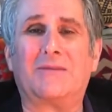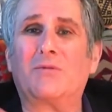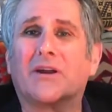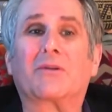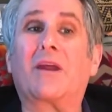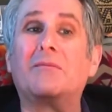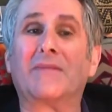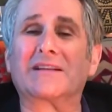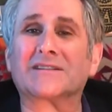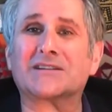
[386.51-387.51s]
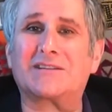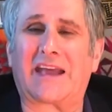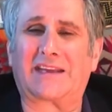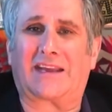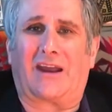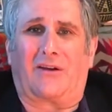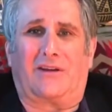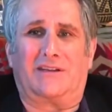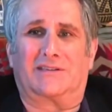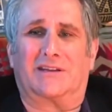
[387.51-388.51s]
And what a great message that
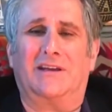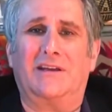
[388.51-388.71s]
carries,